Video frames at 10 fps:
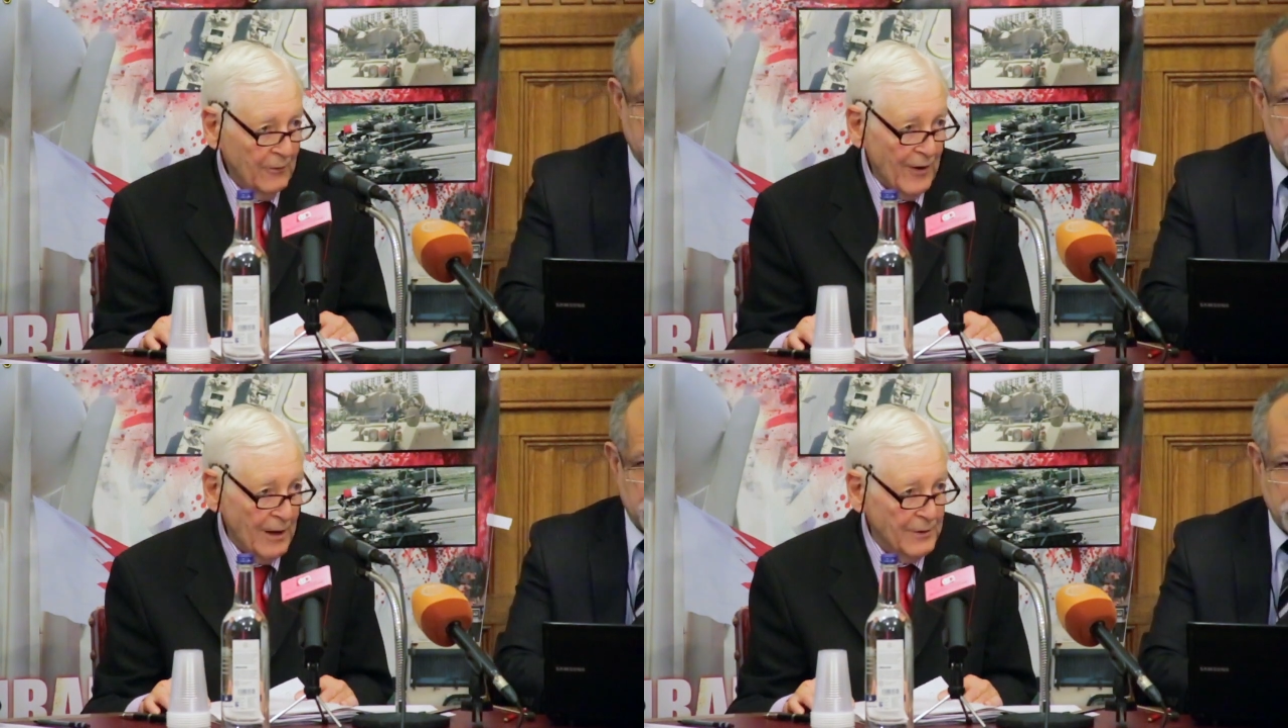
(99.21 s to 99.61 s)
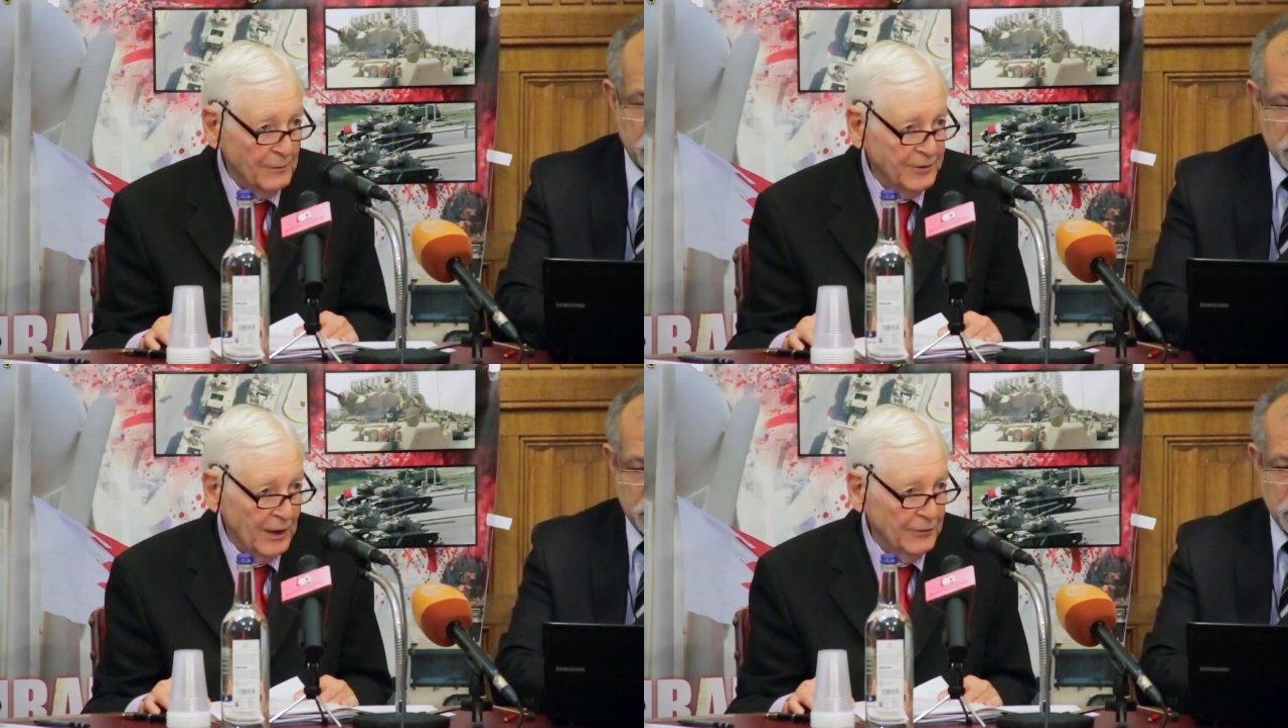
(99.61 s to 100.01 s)
found
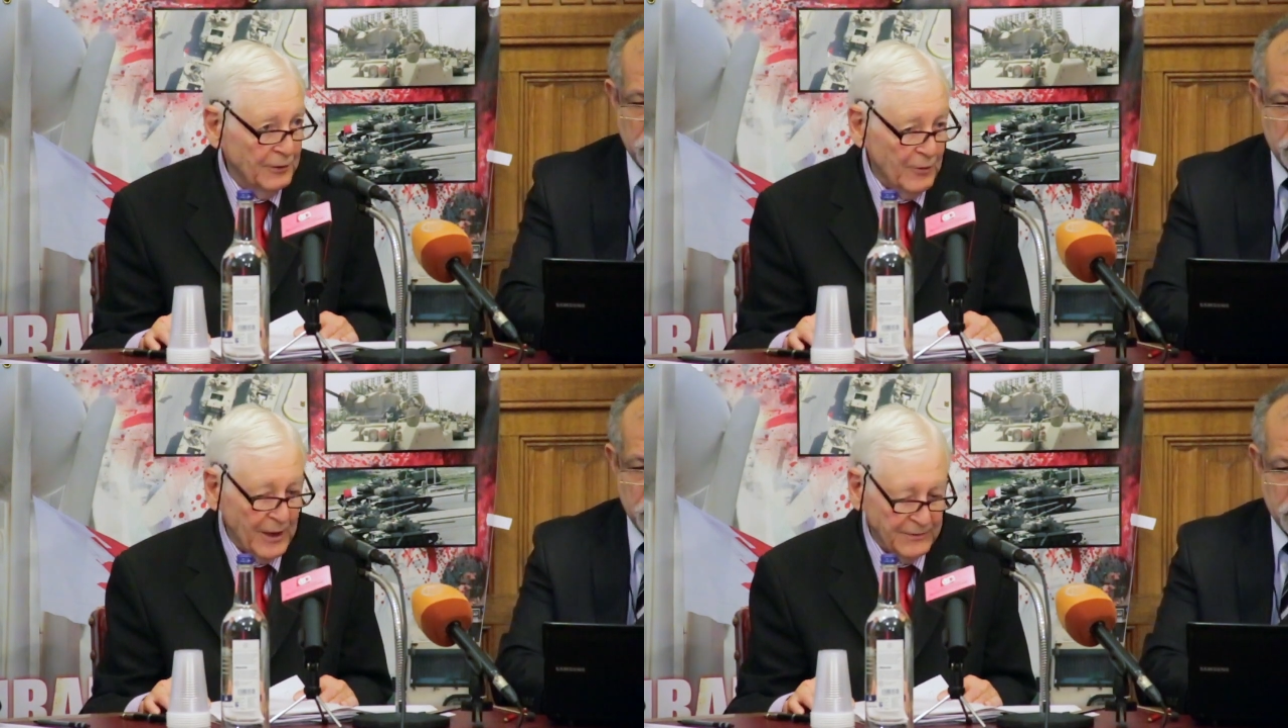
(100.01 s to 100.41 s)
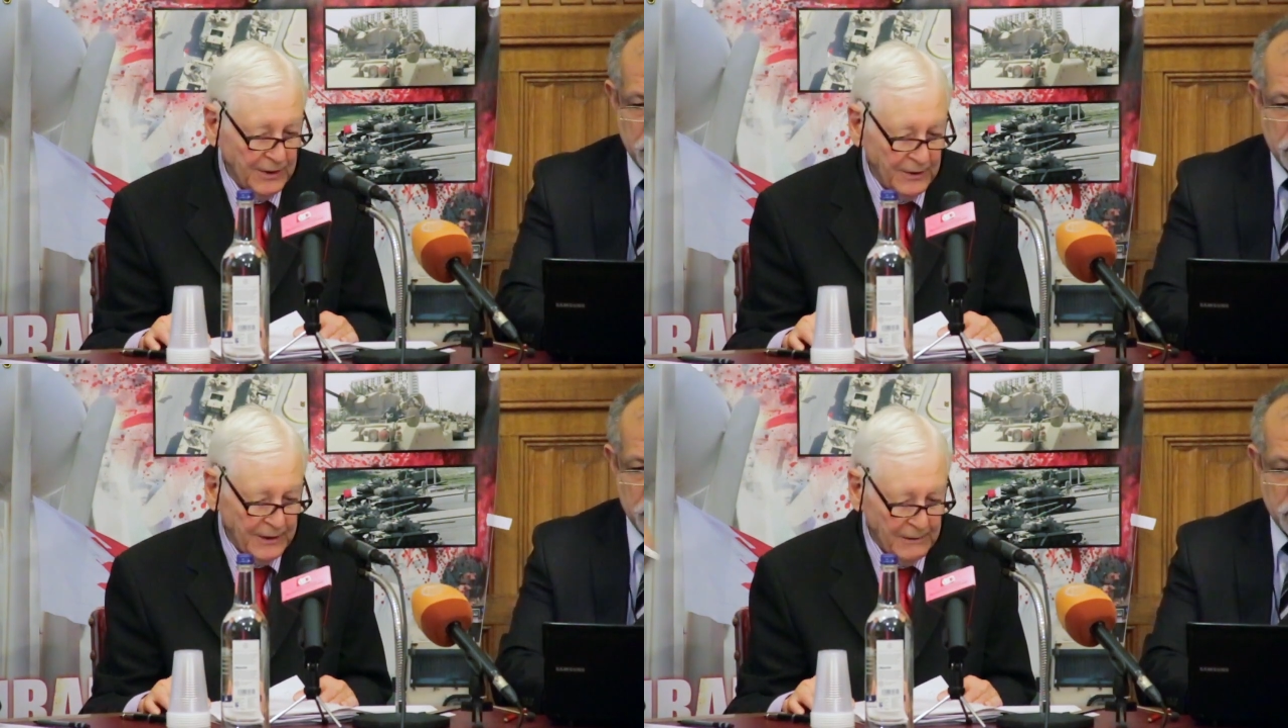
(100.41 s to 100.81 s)
themselves
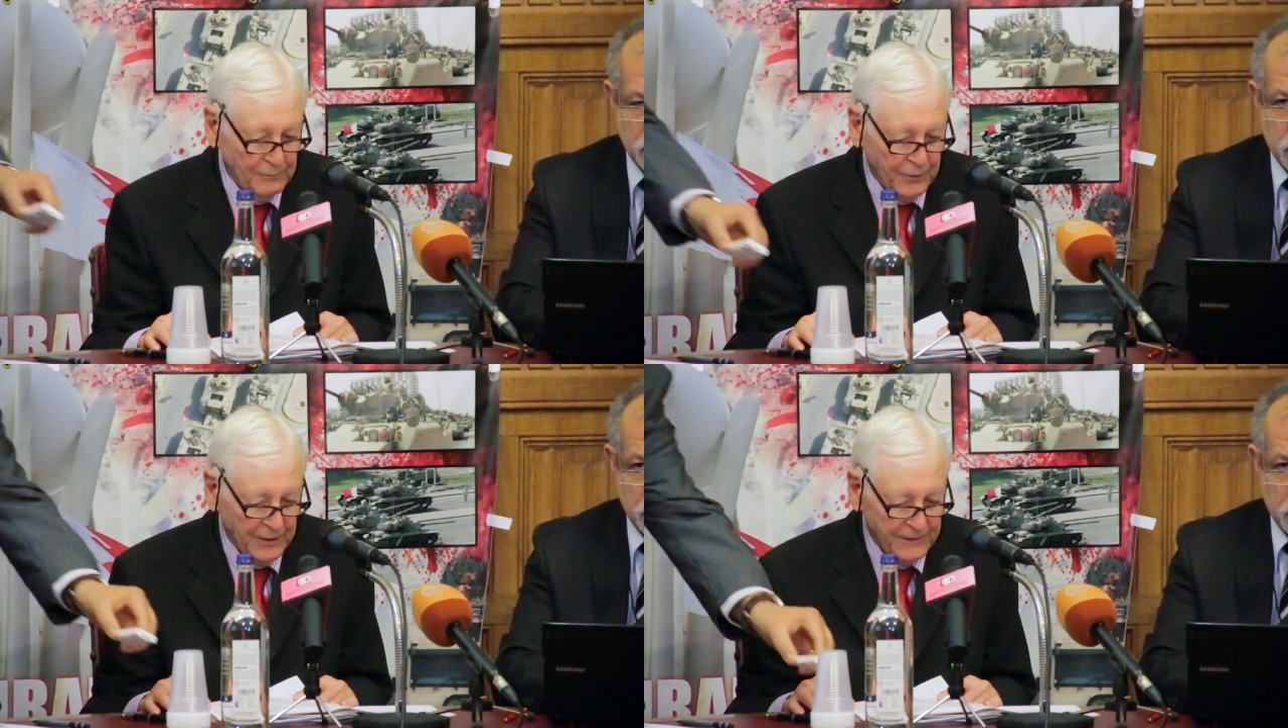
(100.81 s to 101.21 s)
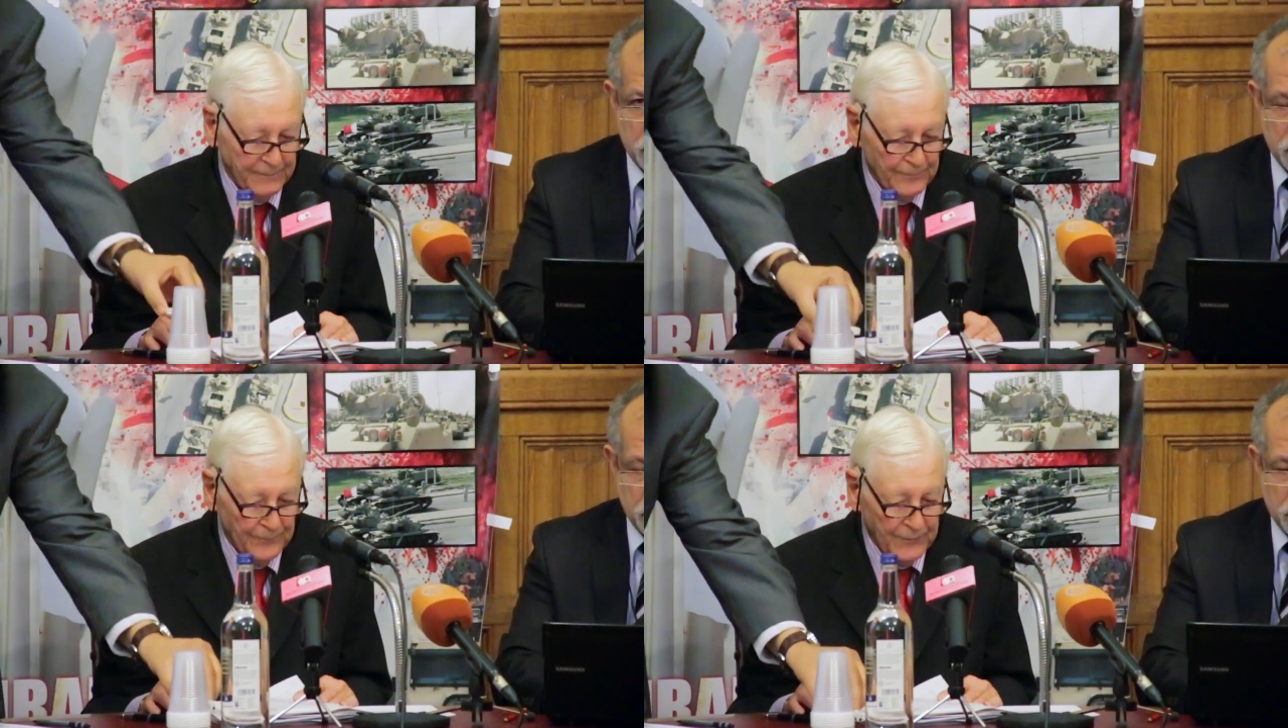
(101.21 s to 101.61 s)
arrested and in
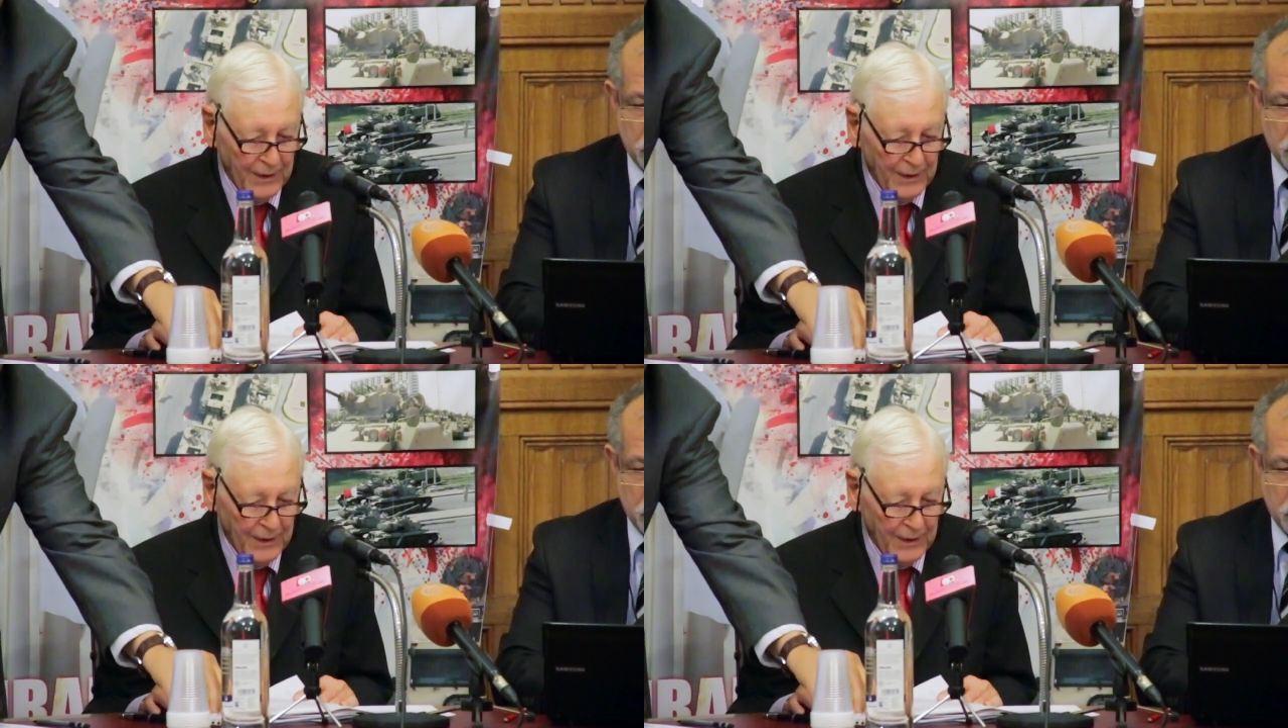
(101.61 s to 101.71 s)
prison.